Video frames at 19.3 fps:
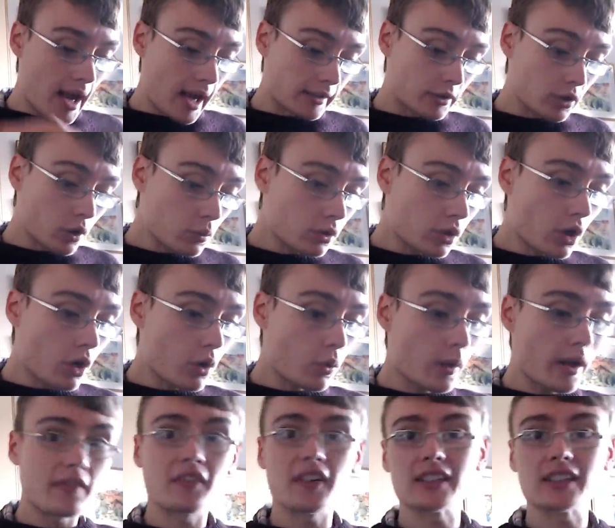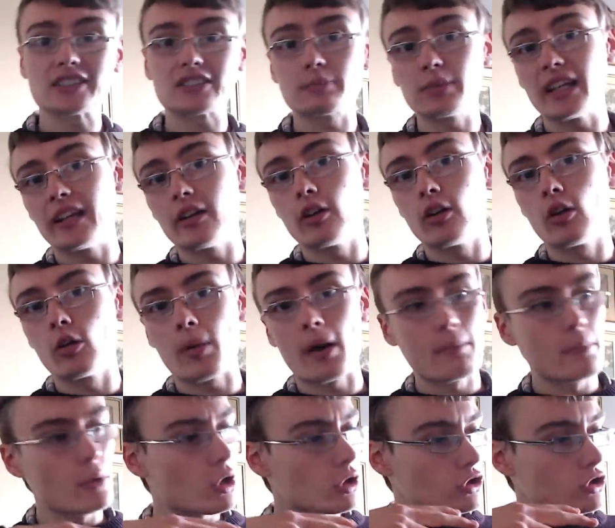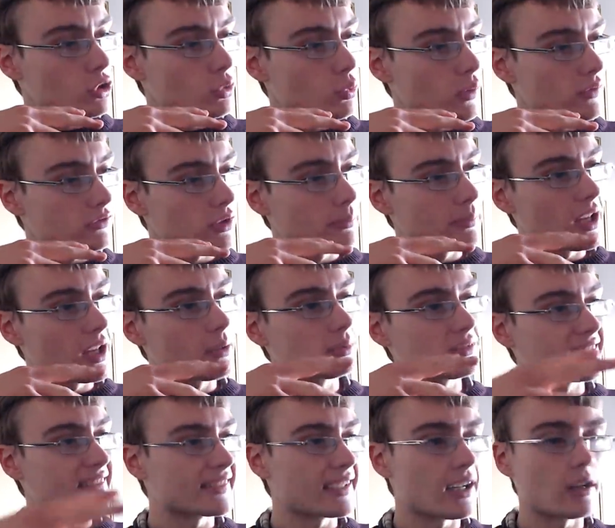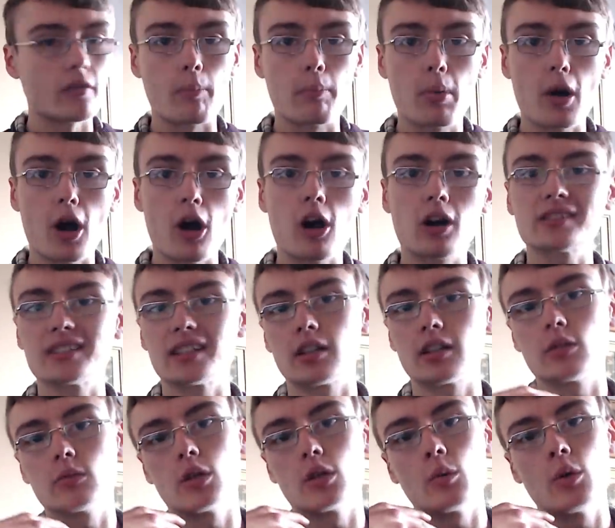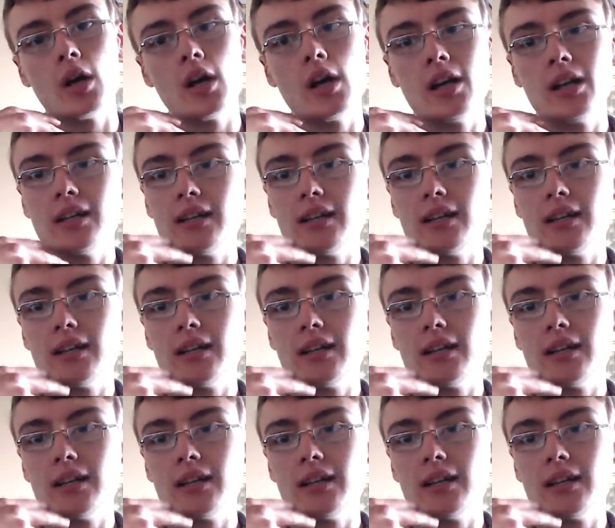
I don't know if I split it up. I'm not sure whether I'll be able to sell the box. I don't know.